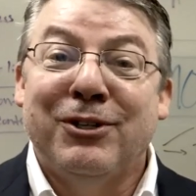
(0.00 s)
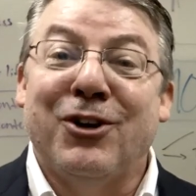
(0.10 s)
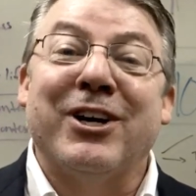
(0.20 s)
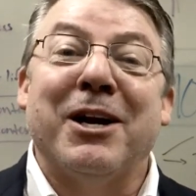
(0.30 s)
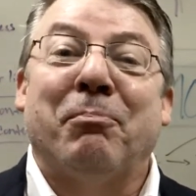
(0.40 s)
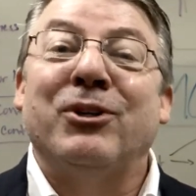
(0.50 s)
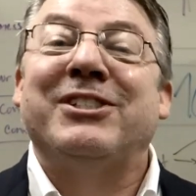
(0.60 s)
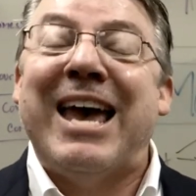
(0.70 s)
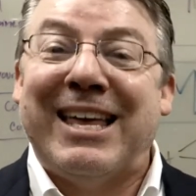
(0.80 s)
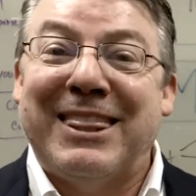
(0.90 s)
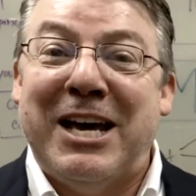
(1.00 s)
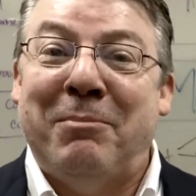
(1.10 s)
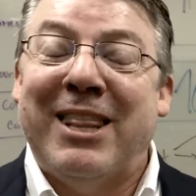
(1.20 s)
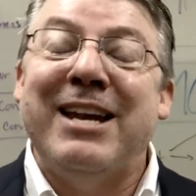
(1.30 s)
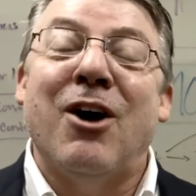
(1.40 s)
You're going to protect
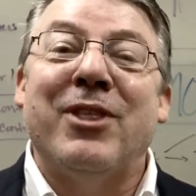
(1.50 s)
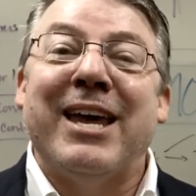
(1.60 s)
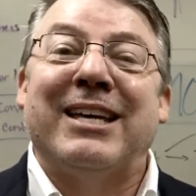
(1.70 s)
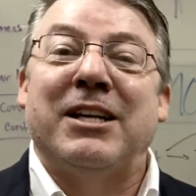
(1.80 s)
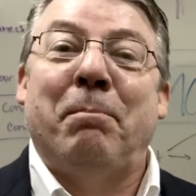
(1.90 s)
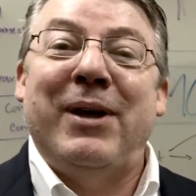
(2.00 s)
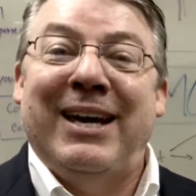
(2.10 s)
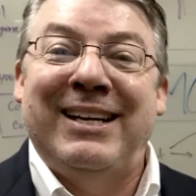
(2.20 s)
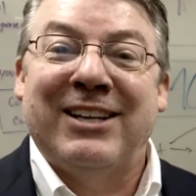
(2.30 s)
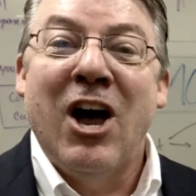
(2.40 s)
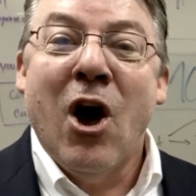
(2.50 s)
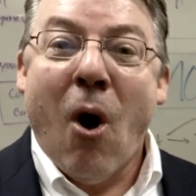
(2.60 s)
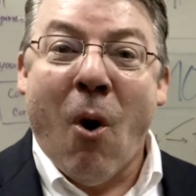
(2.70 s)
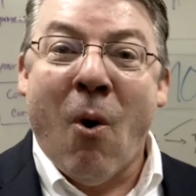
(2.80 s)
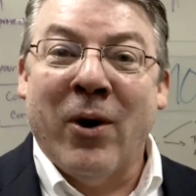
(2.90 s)
them, and they know they can depend
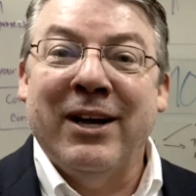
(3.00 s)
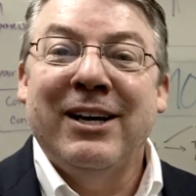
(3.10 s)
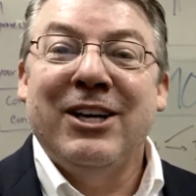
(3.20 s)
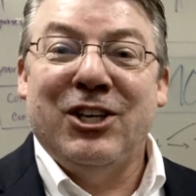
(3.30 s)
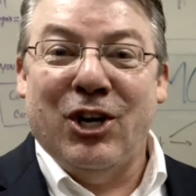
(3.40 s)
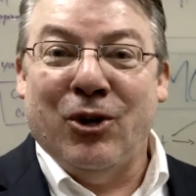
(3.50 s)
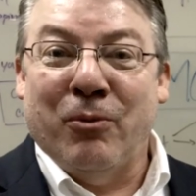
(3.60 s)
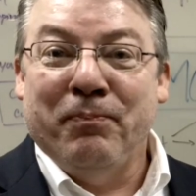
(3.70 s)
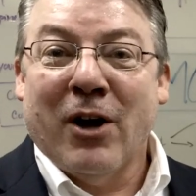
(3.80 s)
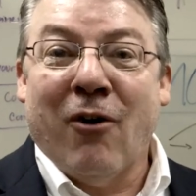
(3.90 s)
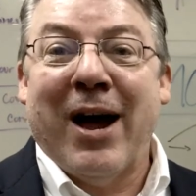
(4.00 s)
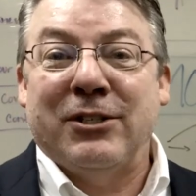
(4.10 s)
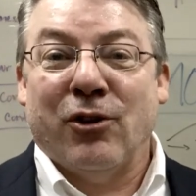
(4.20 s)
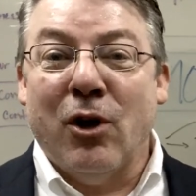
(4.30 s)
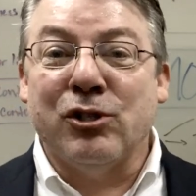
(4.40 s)
on you. All
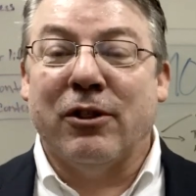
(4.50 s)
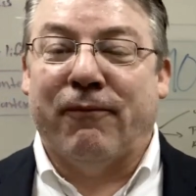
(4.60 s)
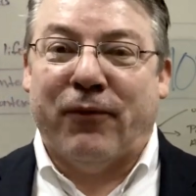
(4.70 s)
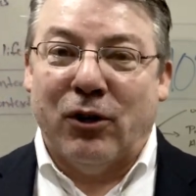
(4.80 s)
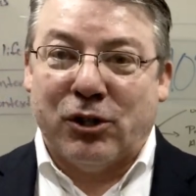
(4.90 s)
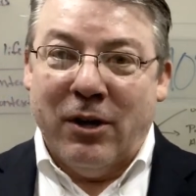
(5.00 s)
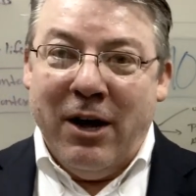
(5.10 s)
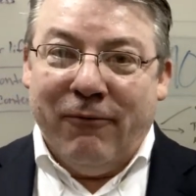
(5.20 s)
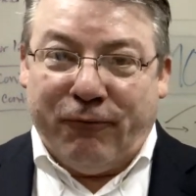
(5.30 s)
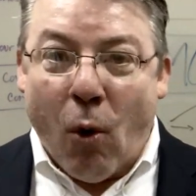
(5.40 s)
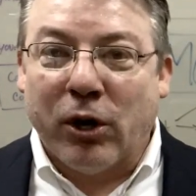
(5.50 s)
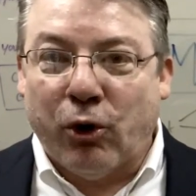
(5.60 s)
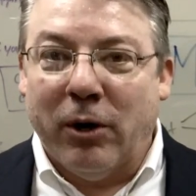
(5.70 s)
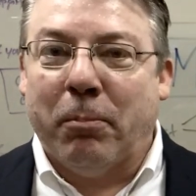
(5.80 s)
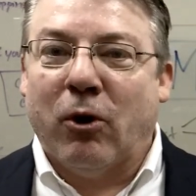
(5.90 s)
right, so those are the first 4
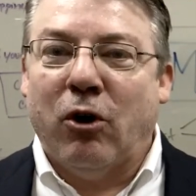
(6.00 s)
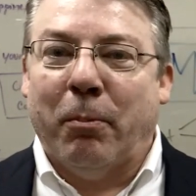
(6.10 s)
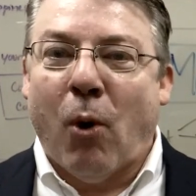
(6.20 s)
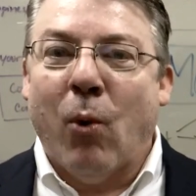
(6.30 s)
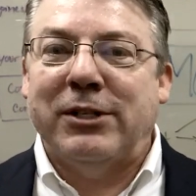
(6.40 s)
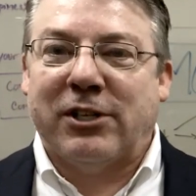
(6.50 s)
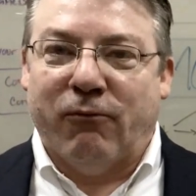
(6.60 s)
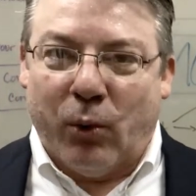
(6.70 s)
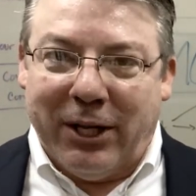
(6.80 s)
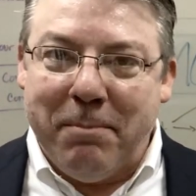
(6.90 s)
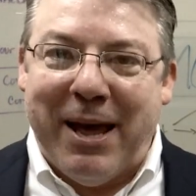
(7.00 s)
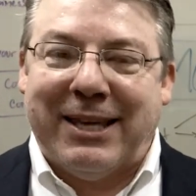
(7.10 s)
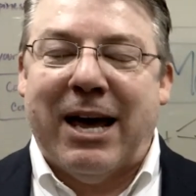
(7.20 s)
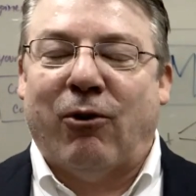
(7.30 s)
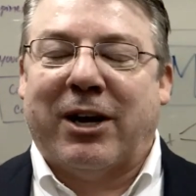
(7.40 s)
critical points of really
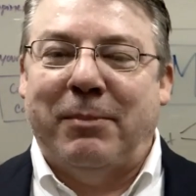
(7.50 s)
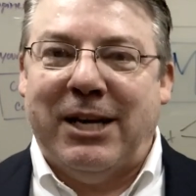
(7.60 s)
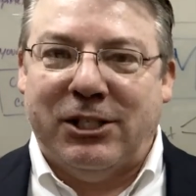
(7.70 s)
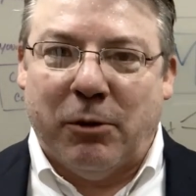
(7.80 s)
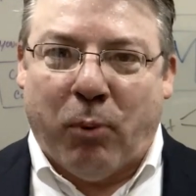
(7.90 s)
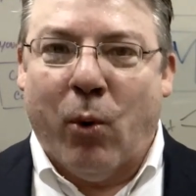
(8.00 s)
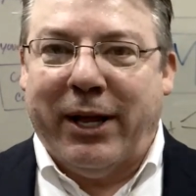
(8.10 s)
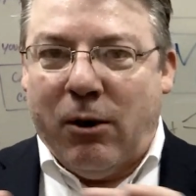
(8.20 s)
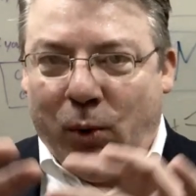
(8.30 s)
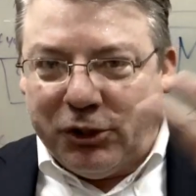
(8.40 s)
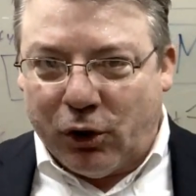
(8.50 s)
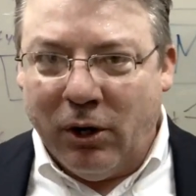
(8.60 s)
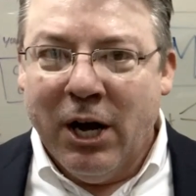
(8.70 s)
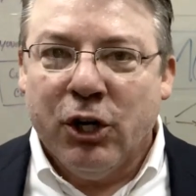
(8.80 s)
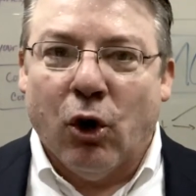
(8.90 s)
making that recommendation, pointing and what
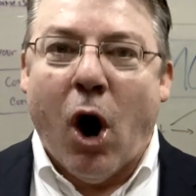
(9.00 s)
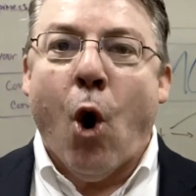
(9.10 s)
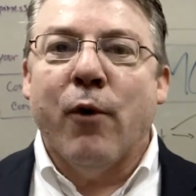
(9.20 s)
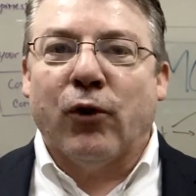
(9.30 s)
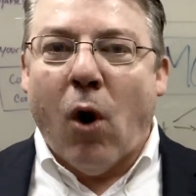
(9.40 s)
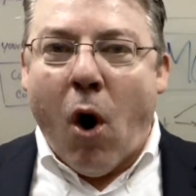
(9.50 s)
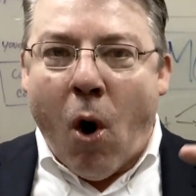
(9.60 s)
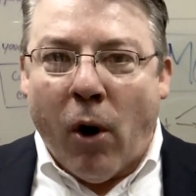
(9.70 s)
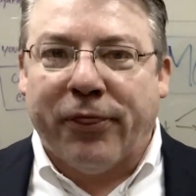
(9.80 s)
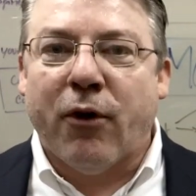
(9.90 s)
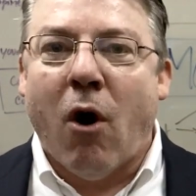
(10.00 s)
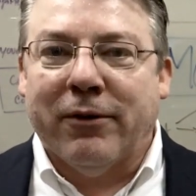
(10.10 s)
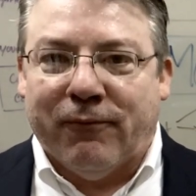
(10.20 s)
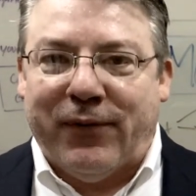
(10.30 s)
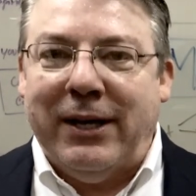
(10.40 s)
your overall
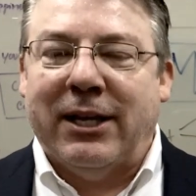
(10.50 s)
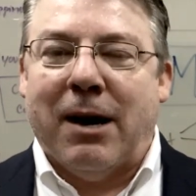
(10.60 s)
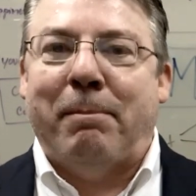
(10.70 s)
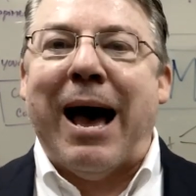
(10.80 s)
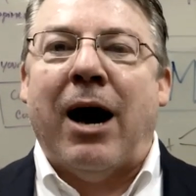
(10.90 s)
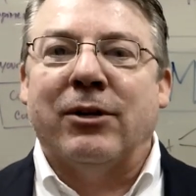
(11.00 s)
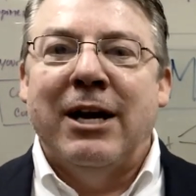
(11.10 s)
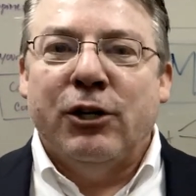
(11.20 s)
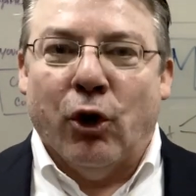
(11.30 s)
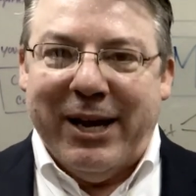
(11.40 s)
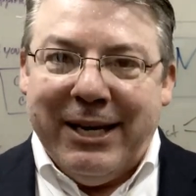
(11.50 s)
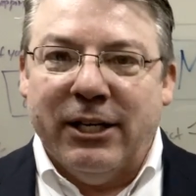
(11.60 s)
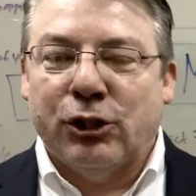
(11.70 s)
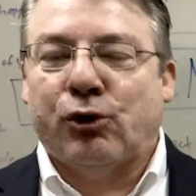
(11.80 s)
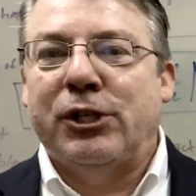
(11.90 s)
thought and feeling about your
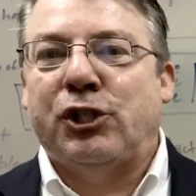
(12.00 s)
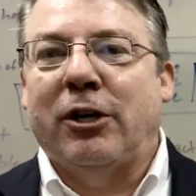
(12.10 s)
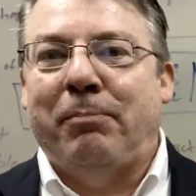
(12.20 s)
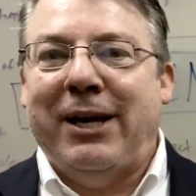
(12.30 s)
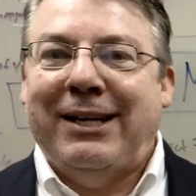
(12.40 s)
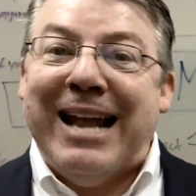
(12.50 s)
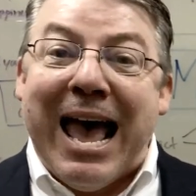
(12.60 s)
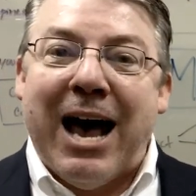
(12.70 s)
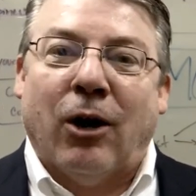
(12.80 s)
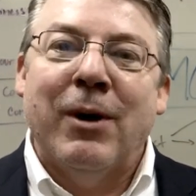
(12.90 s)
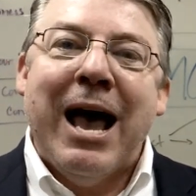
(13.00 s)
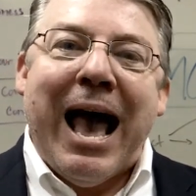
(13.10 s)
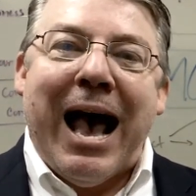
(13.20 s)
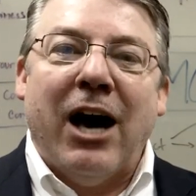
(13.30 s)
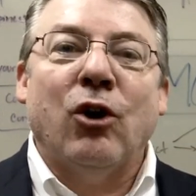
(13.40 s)
industry should be. Now,
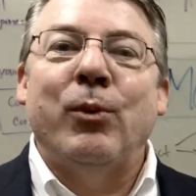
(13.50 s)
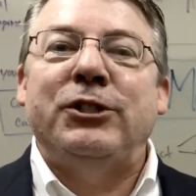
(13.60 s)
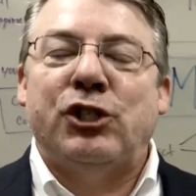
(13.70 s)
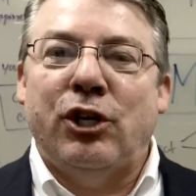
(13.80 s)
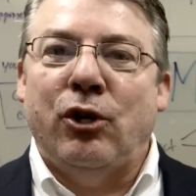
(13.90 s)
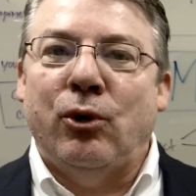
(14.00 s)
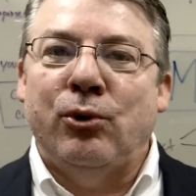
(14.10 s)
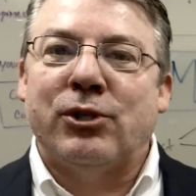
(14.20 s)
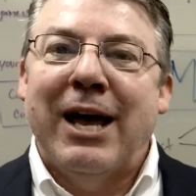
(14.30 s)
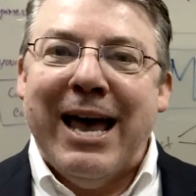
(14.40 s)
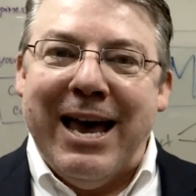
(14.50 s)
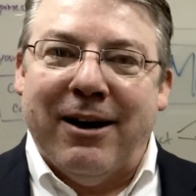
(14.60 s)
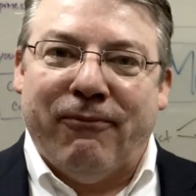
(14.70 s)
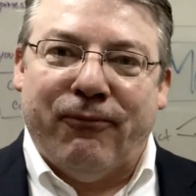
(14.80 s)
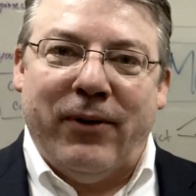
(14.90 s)
how do we choose an
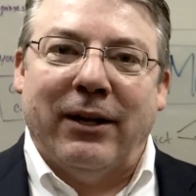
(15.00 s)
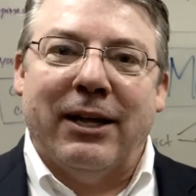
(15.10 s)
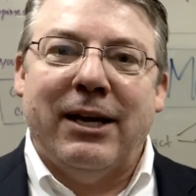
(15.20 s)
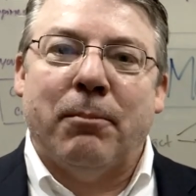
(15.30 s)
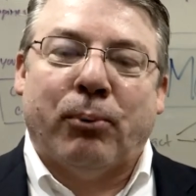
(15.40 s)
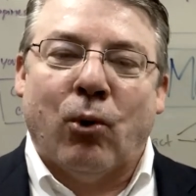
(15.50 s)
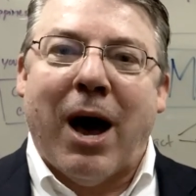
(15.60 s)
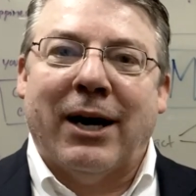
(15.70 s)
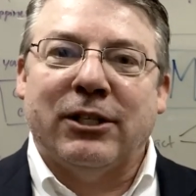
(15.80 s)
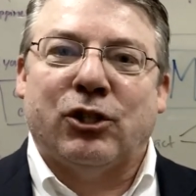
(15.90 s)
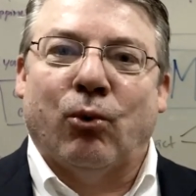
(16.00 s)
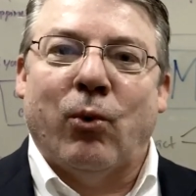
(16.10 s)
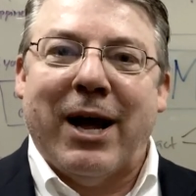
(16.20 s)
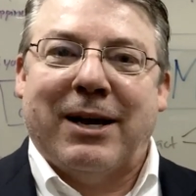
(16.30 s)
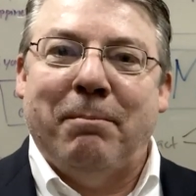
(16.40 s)
affiliate product to
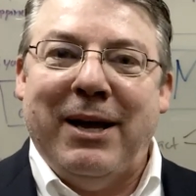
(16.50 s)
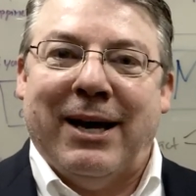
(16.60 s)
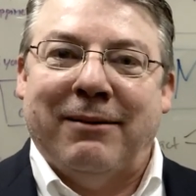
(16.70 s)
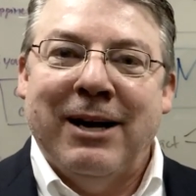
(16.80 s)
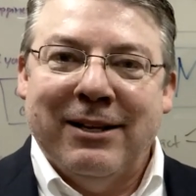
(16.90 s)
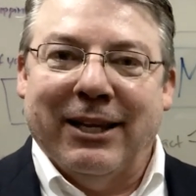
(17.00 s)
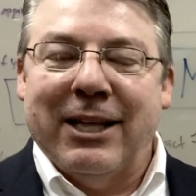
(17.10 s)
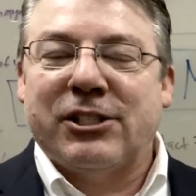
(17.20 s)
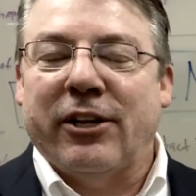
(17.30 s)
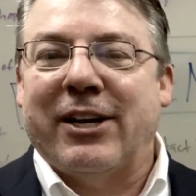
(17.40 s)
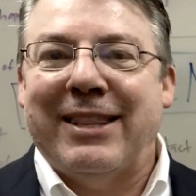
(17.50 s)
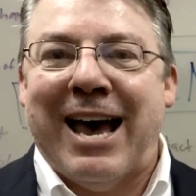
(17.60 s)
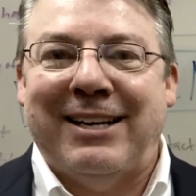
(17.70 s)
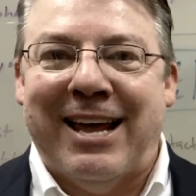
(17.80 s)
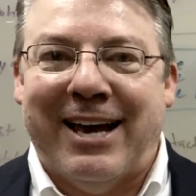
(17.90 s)
recommend? Let's look at
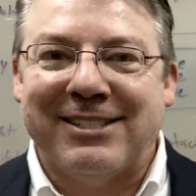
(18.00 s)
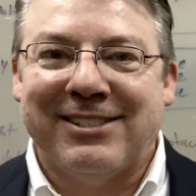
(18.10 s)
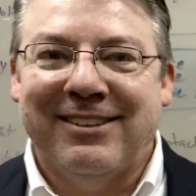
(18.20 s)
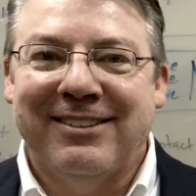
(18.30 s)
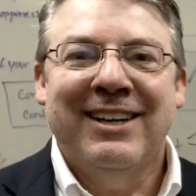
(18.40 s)
that next.